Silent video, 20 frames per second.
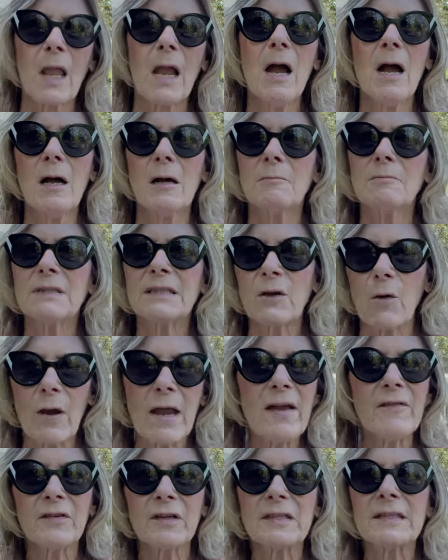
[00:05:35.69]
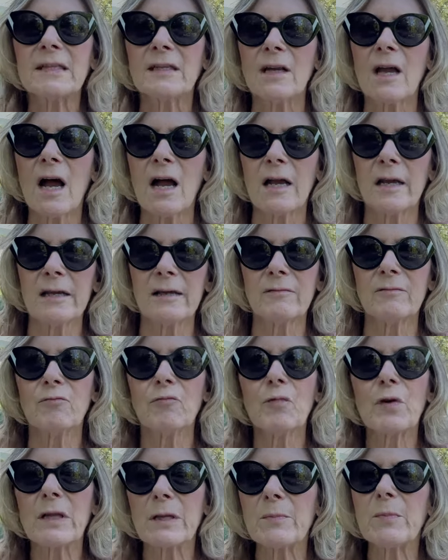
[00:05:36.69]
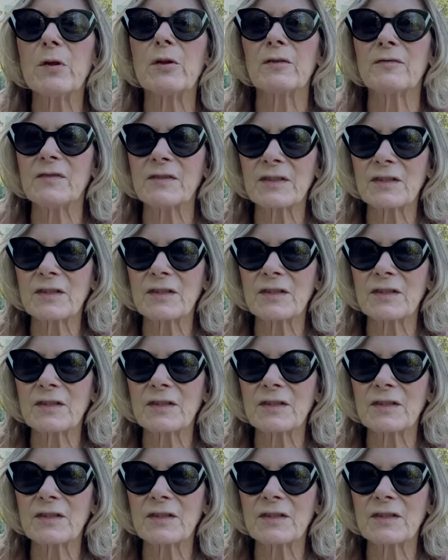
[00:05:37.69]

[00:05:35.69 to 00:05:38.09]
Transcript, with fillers: Um, so I have a, a really beautiful